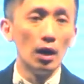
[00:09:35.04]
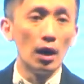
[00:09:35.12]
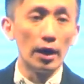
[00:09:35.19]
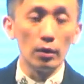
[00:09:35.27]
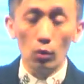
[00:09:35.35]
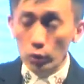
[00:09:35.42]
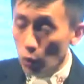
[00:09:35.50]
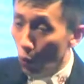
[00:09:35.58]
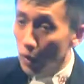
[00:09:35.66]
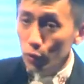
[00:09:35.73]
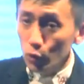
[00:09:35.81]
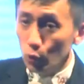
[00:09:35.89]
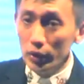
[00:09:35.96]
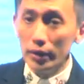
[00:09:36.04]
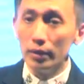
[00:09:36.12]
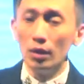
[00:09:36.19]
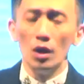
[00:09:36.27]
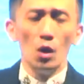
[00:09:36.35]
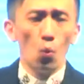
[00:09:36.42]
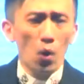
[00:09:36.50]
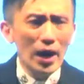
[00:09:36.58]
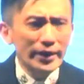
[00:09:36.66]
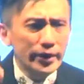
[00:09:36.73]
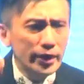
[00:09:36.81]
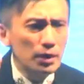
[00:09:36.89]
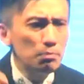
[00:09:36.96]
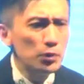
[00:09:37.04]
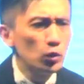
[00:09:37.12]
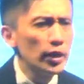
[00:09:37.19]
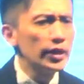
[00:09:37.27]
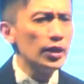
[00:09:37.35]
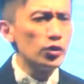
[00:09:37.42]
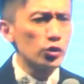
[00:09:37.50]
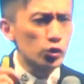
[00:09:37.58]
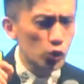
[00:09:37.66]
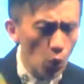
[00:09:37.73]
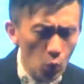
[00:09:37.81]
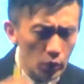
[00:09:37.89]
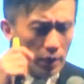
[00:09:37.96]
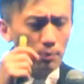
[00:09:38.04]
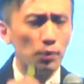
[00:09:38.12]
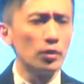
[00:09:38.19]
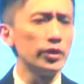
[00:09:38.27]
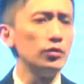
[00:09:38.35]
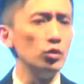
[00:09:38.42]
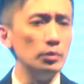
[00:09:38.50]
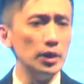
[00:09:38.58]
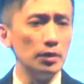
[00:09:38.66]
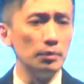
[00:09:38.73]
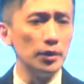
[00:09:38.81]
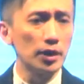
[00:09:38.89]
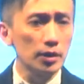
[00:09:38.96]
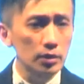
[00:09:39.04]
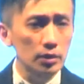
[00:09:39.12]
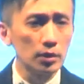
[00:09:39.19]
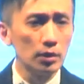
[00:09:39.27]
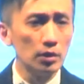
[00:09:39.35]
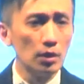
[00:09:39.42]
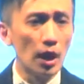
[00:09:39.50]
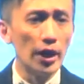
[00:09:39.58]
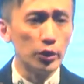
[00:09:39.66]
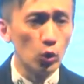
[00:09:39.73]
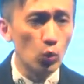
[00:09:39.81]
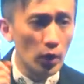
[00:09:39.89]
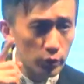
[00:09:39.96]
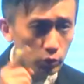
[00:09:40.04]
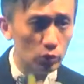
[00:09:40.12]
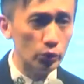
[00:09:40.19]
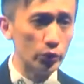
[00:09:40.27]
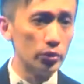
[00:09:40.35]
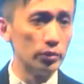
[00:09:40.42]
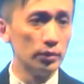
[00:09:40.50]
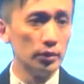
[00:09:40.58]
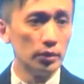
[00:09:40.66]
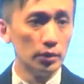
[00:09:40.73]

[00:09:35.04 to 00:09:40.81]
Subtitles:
I also want to win. Why team building is so important to me? Because I don't want to lose.